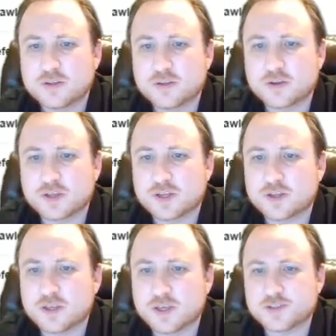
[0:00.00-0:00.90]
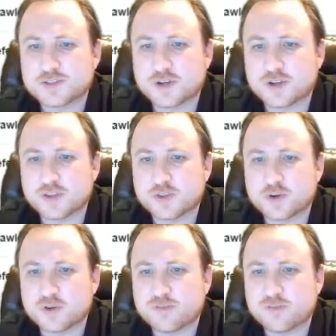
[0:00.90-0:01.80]
They're getting hits on
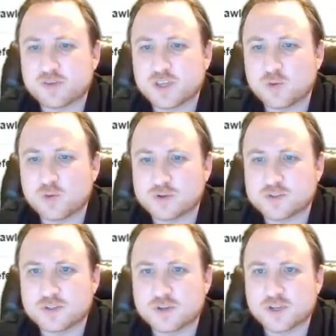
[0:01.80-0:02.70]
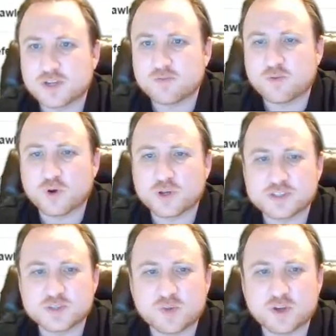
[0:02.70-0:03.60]
35 keywords, and they're getting 4
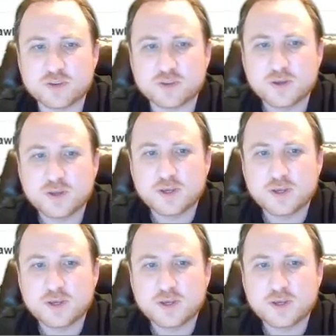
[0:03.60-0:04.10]
hits a month.